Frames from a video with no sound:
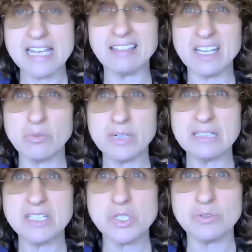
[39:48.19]
and they
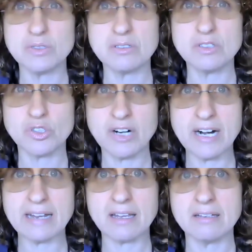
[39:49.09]
really should
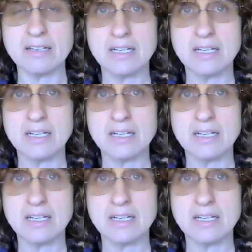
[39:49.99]
track